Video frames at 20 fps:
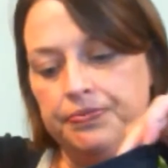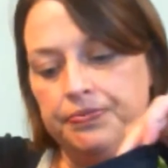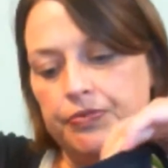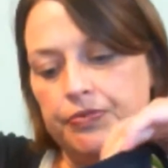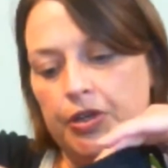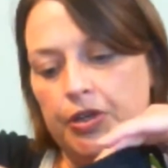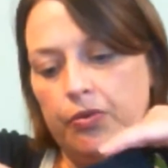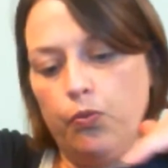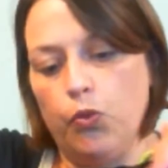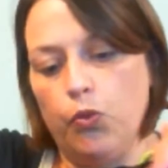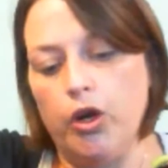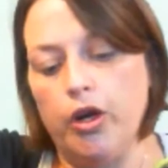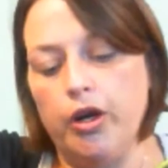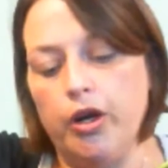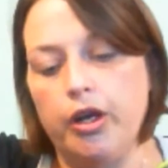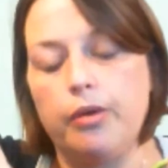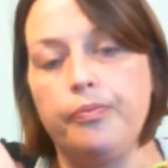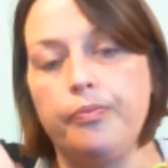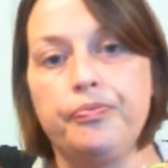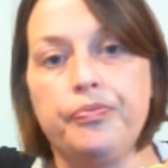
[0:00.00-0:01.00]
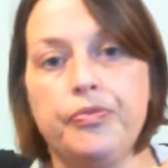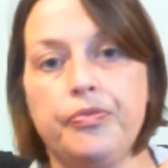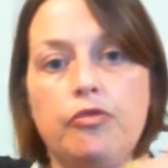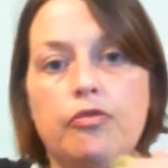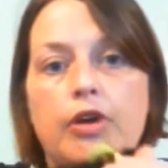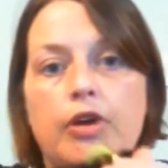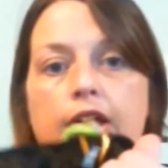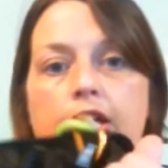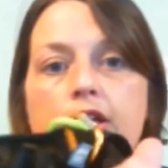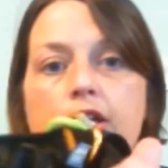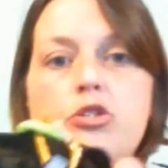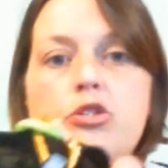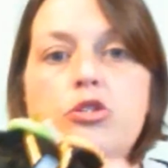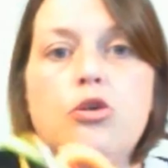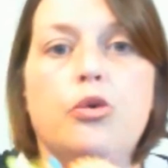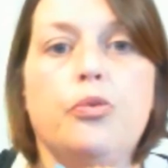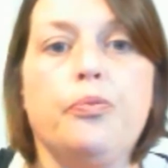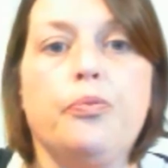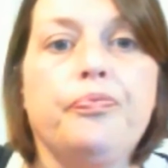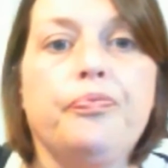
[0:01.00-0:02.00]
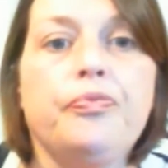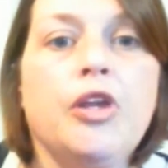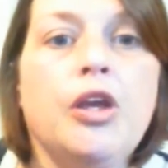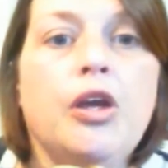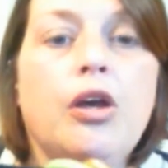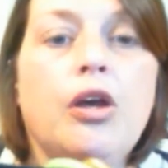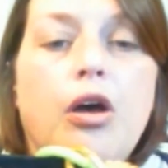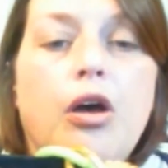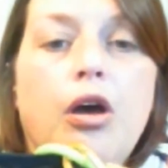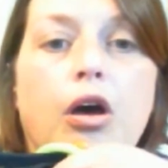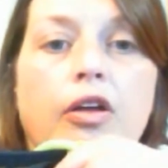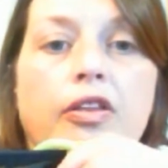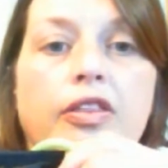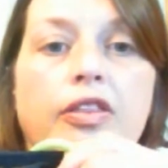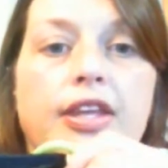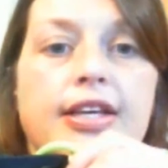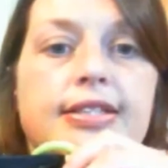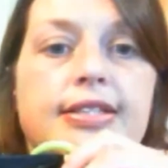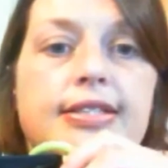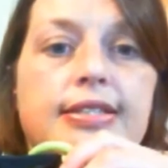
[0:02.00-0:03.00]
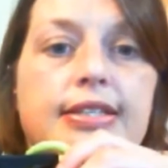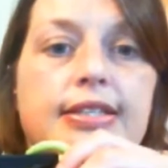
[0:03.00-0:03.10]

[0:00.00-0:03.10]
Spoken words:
it don't work. Right, so on this